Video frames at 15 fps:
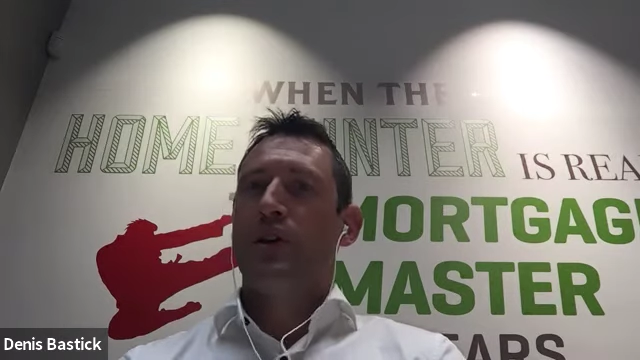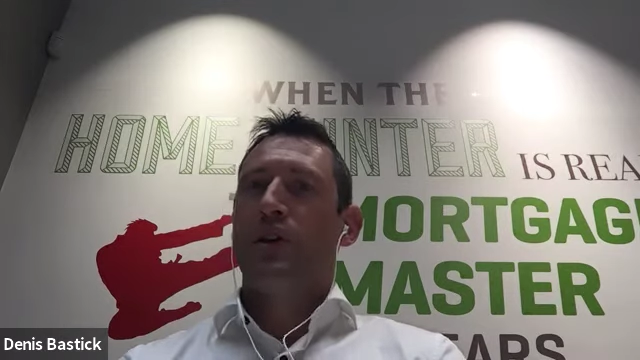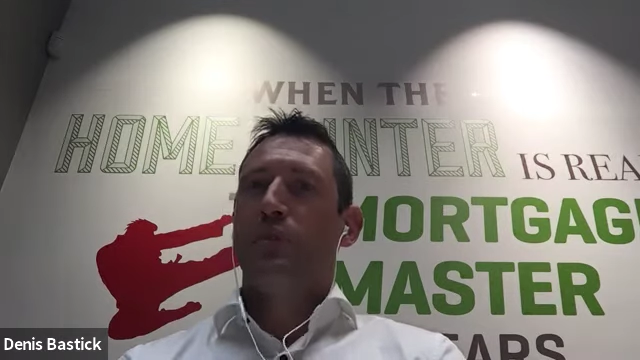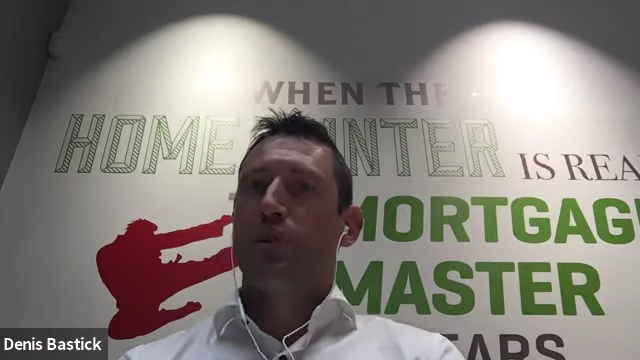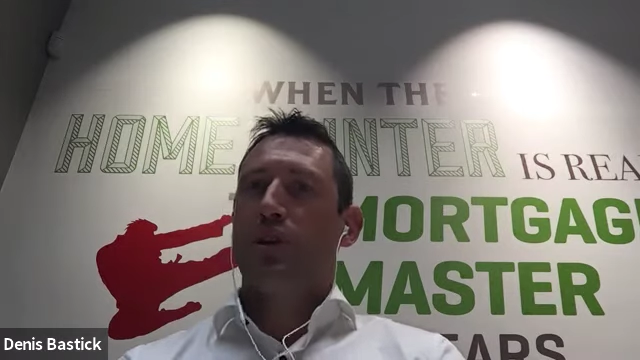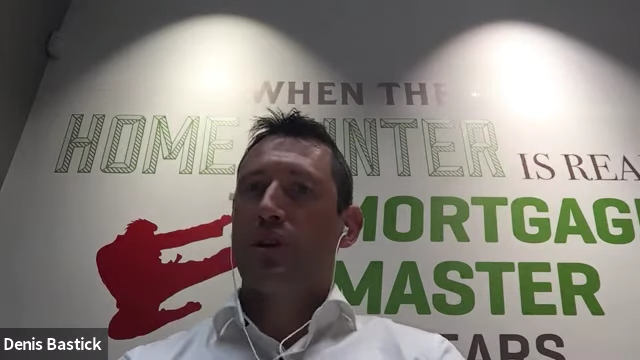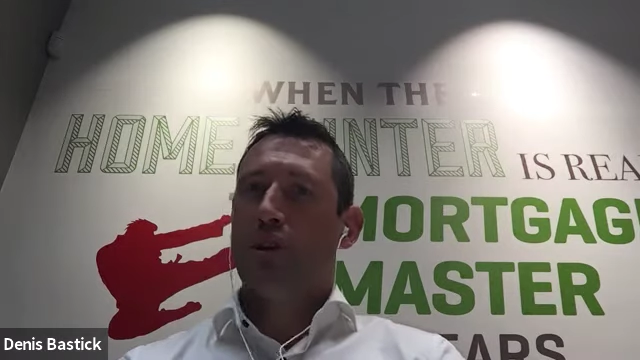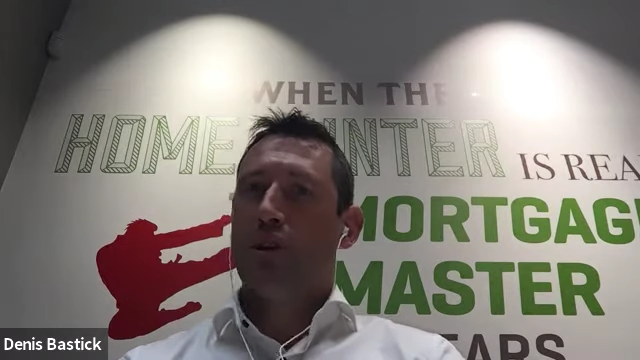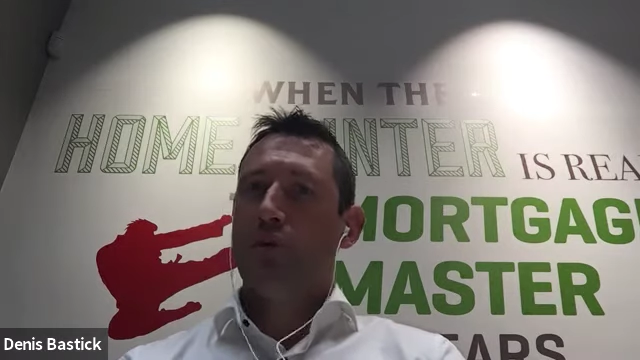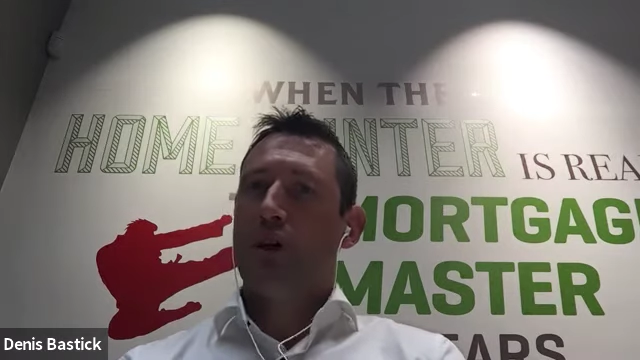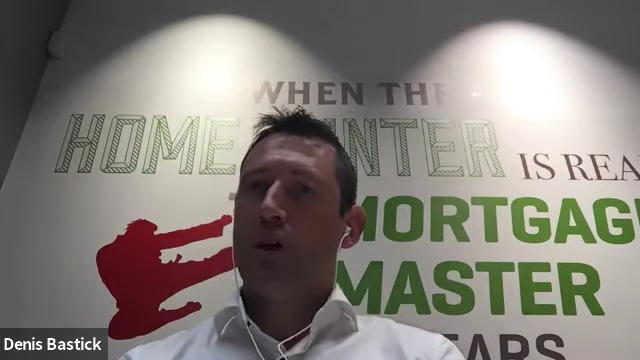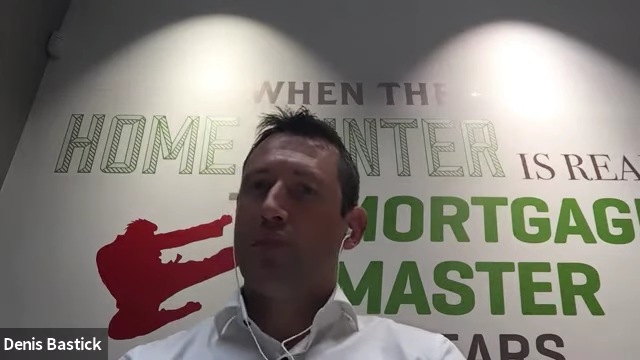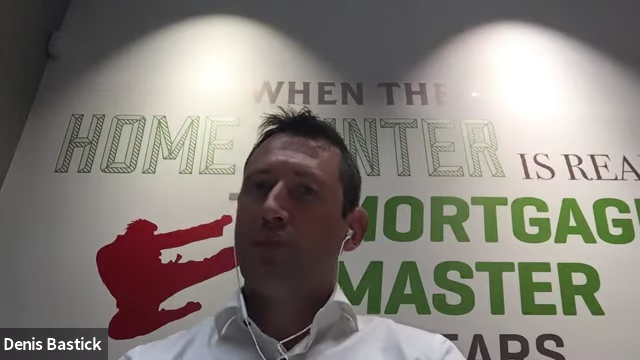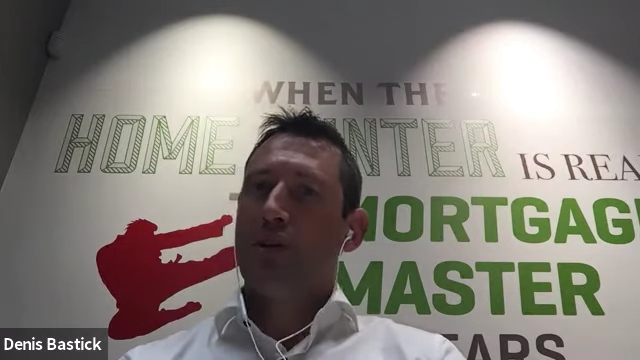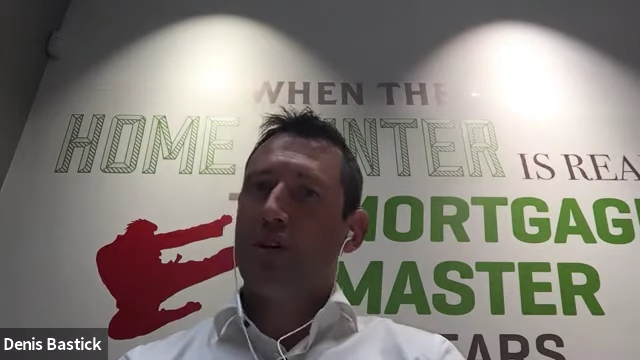but I think we
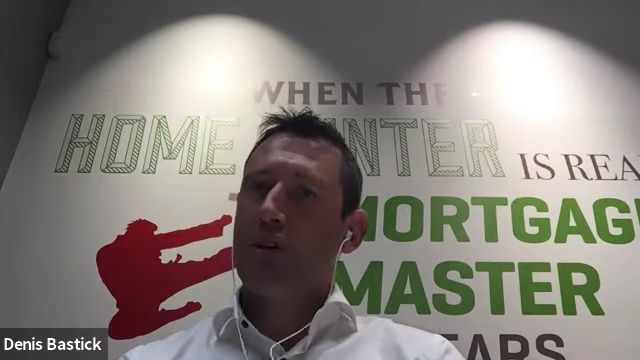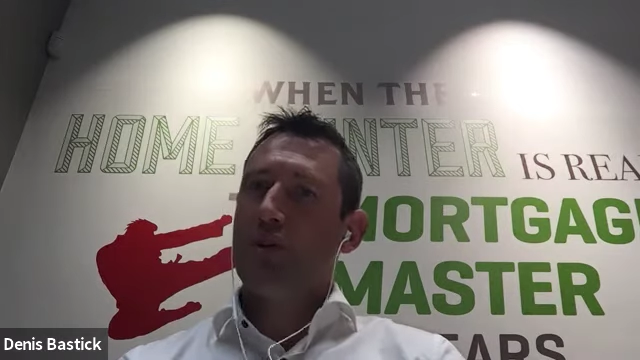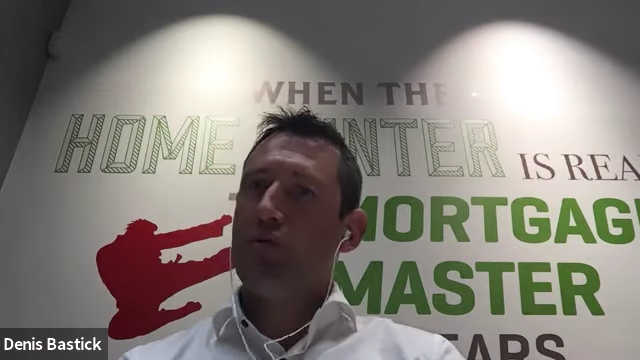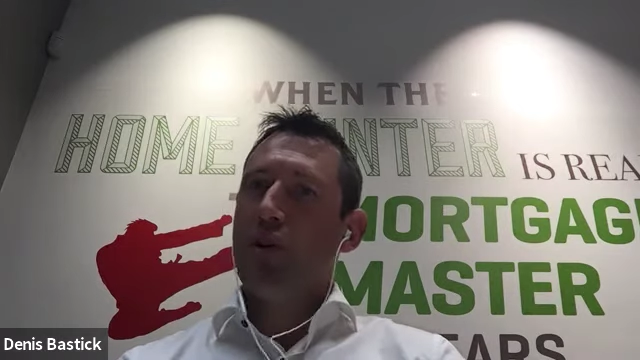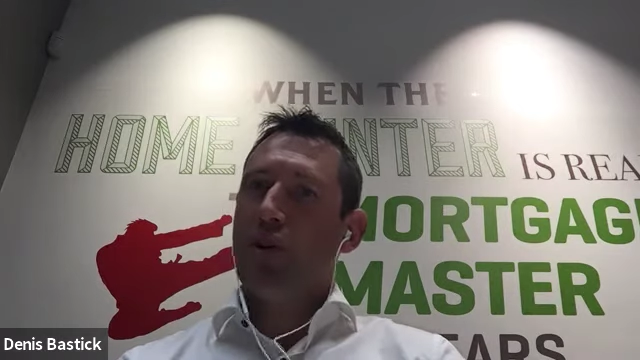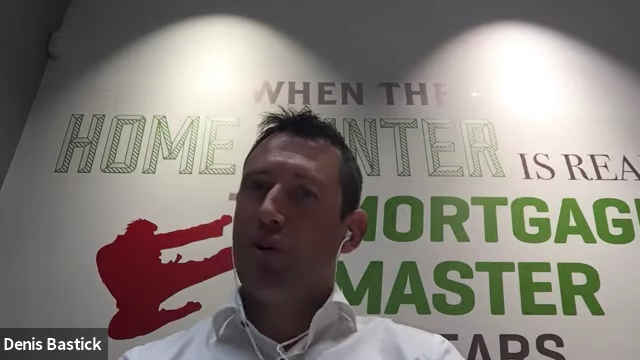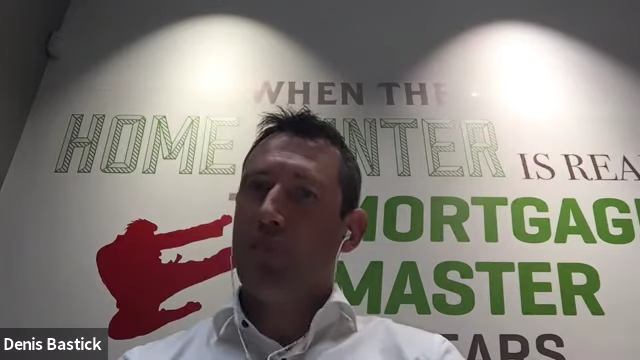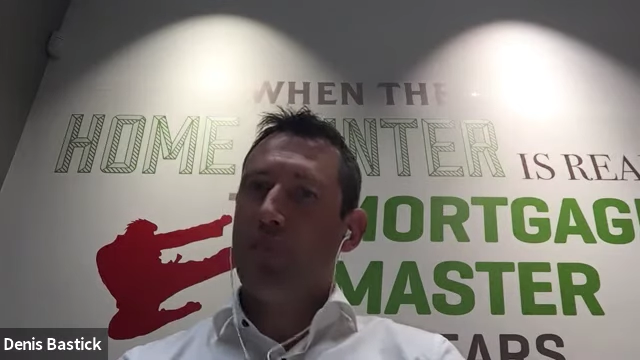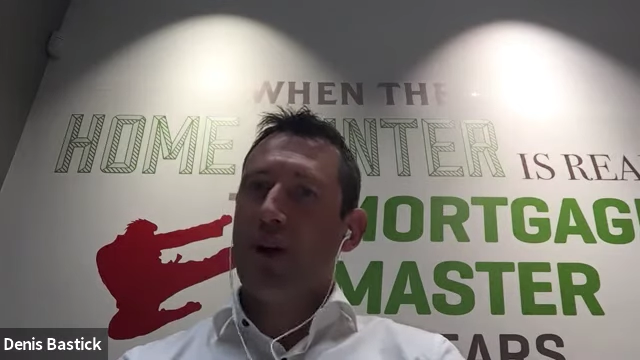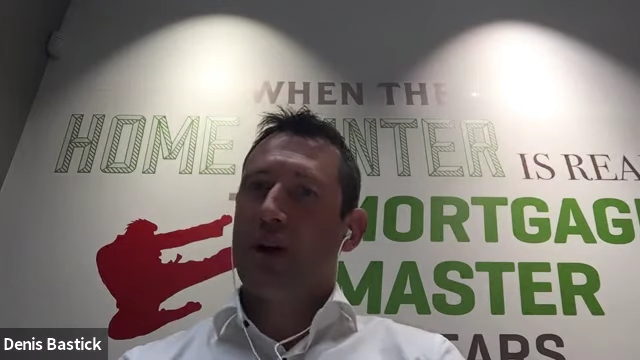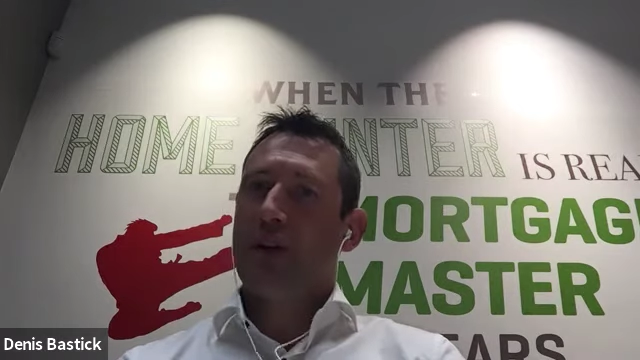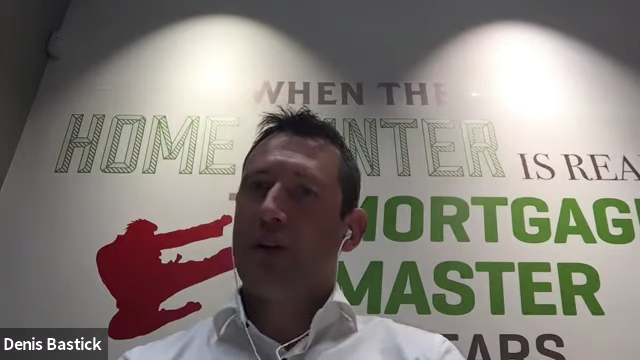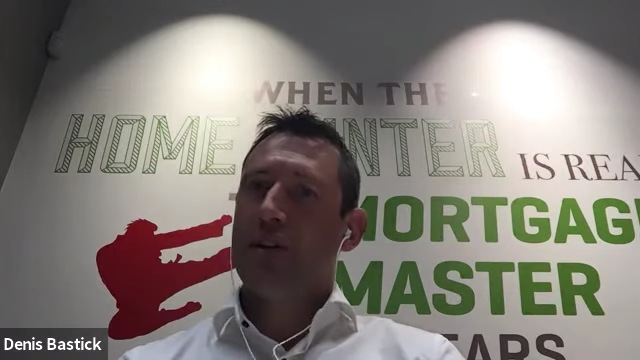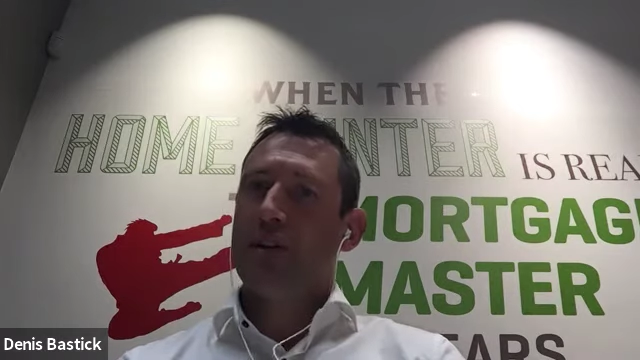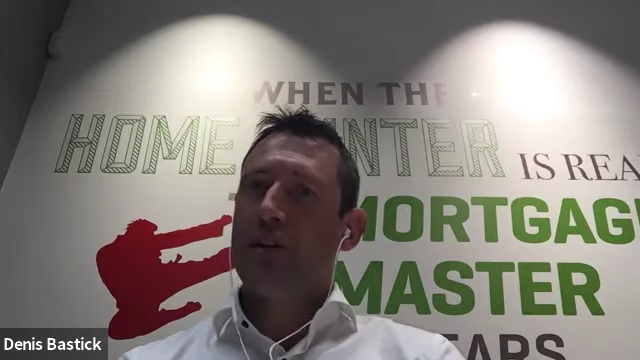have to kind of roll back
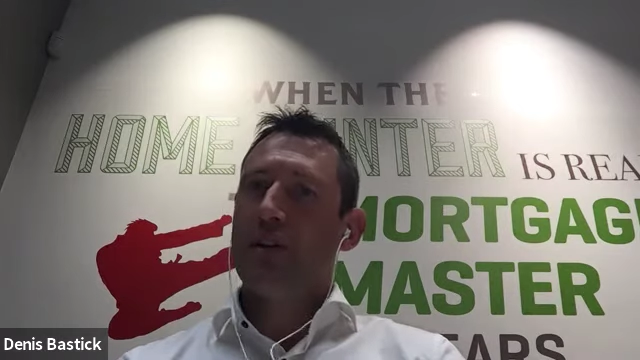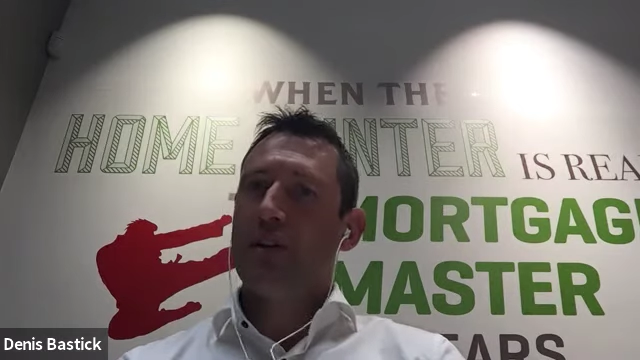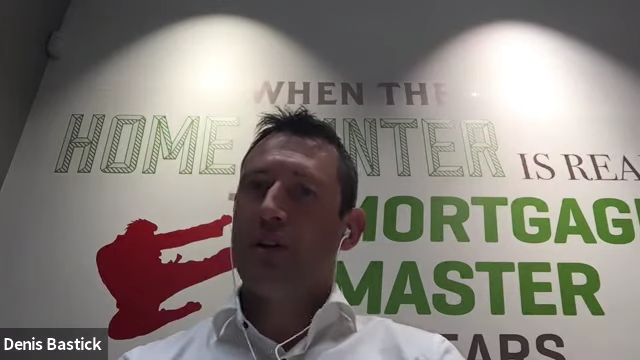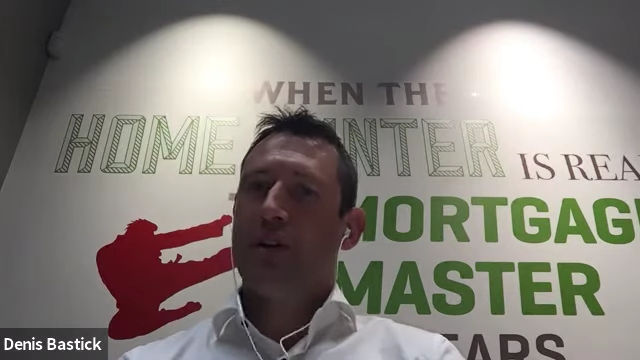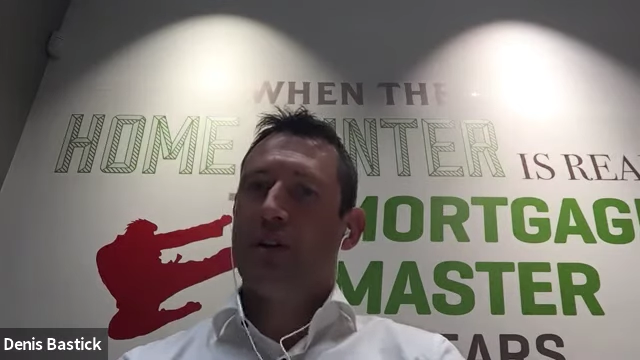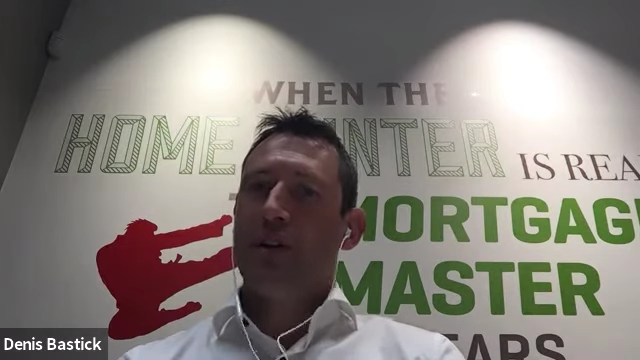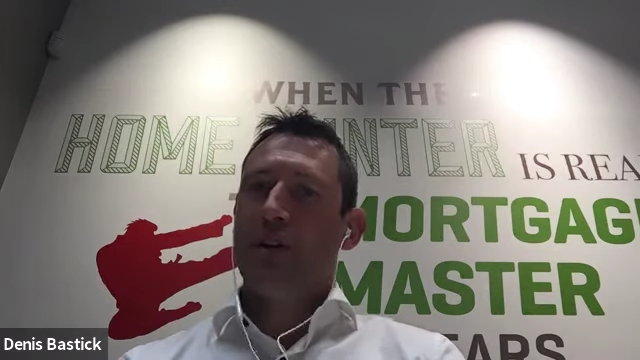into